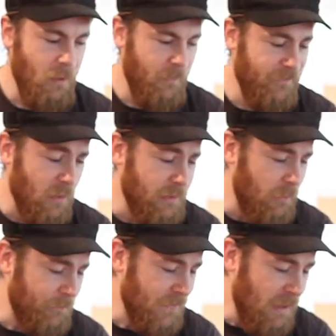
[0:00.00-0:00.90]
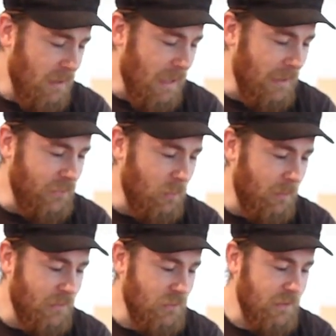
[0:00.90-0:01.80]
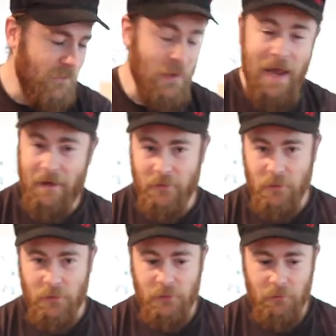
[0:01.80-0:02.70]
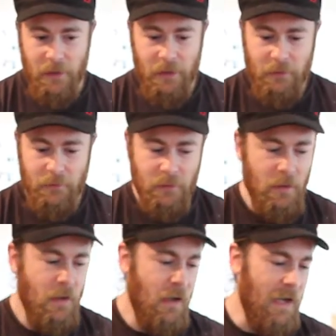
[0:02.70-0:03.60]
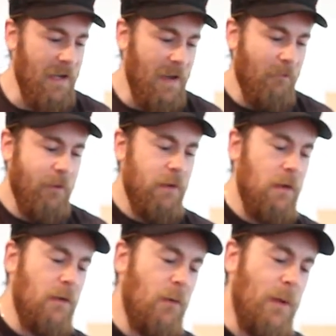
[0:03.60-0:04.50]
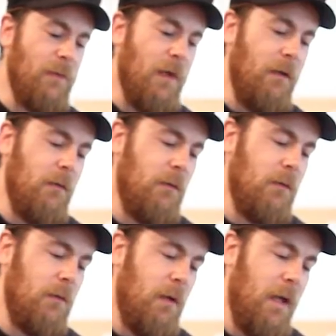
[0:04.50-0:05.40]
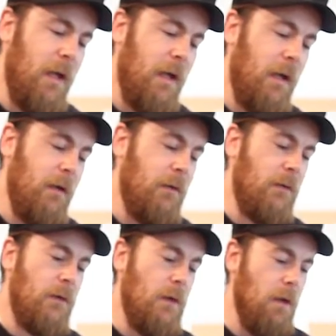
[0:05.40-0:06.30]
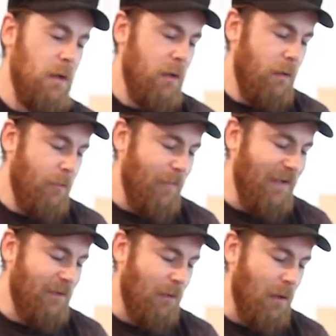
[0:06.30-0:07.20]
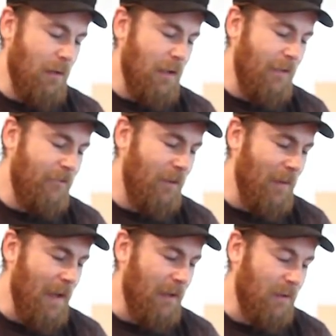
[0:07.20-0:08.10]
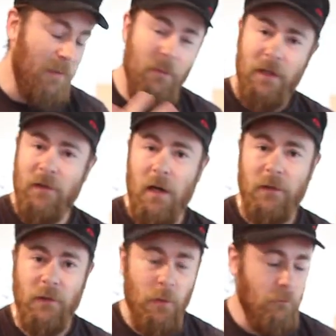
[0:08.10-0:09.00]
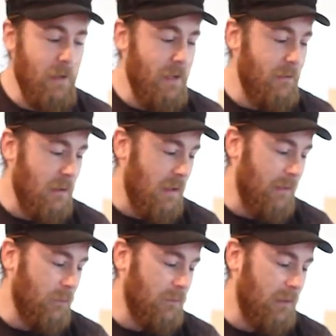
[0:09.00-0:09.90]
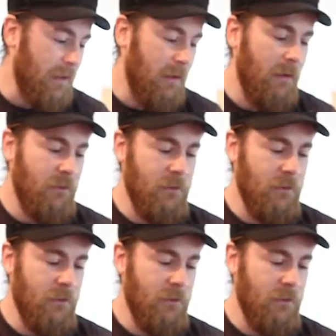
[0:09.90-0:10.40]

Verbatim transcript: Before I go, I do want to mention if you haven't noticed already, I have redone the website, and based on online feedback and the people I talked to at Red, uh, everyone's liking it.